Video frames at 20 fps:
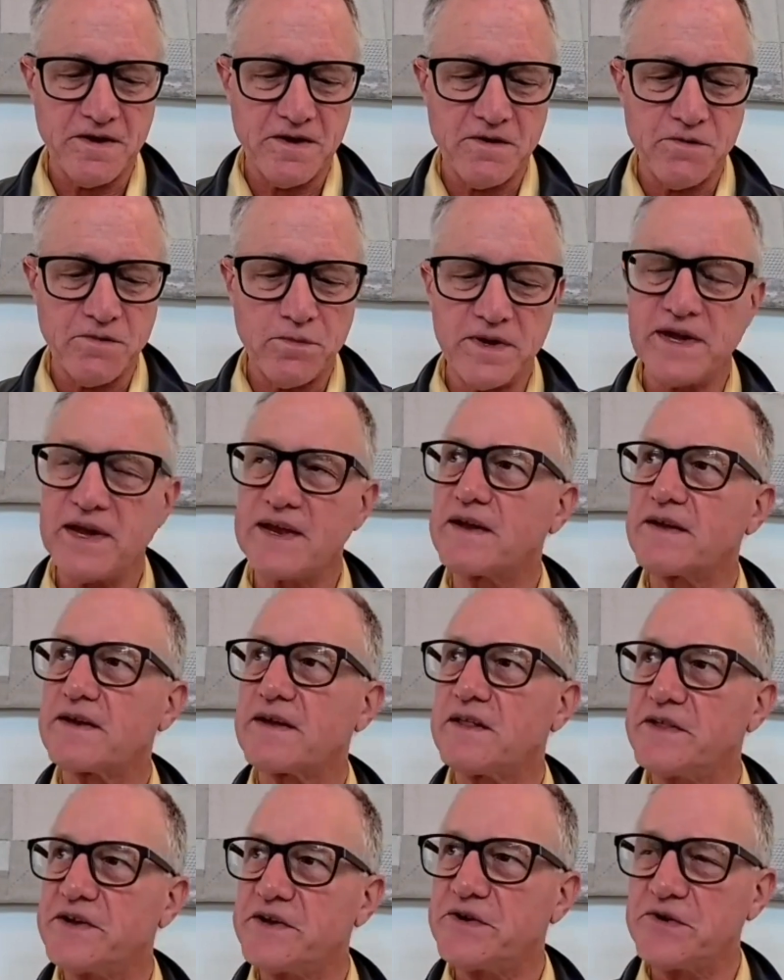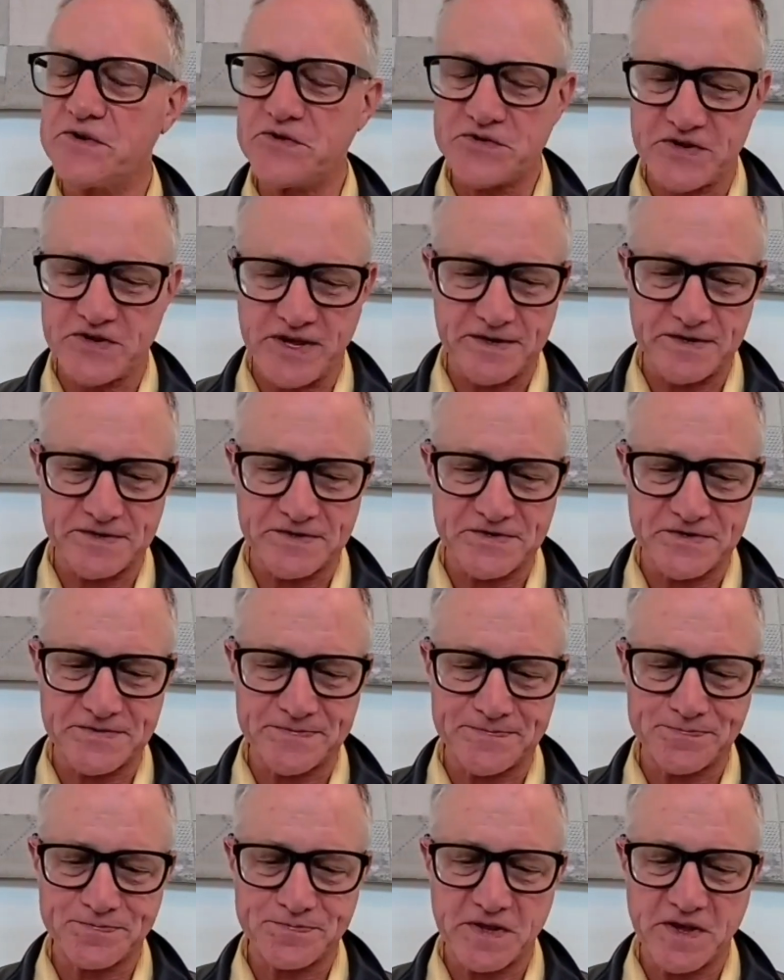we gain a clearer
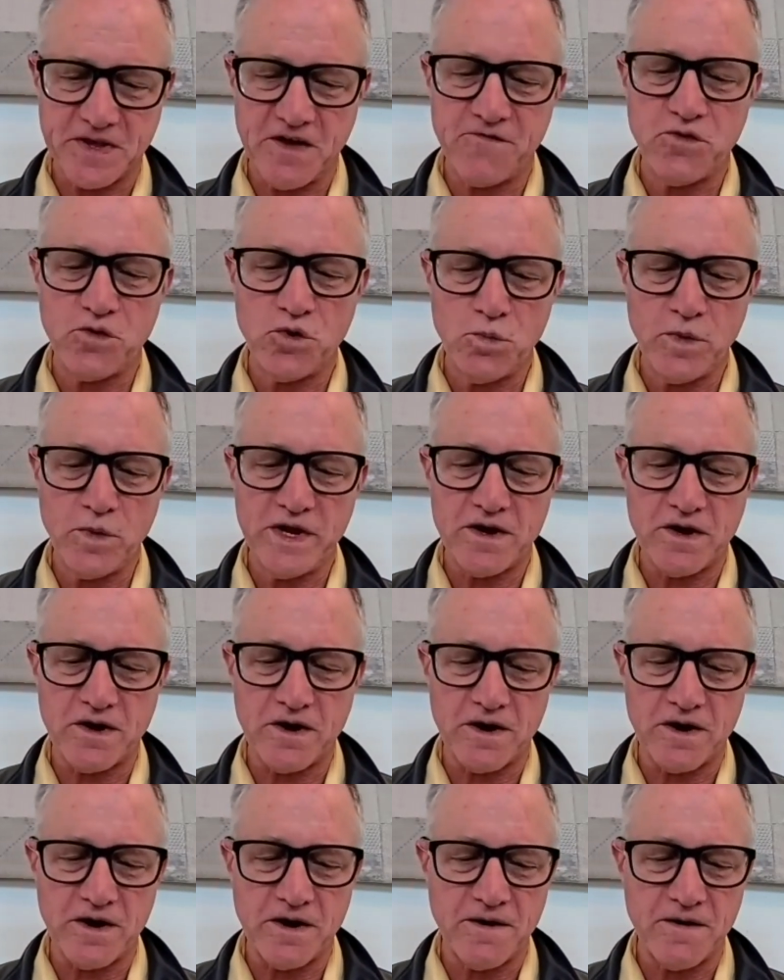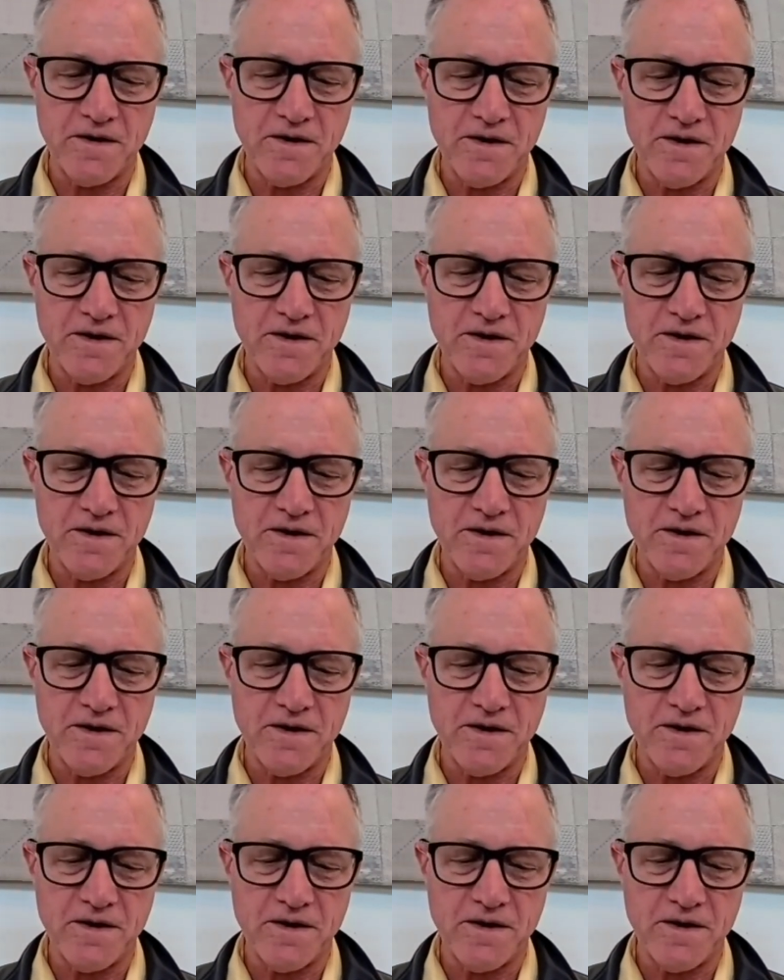sense of who we are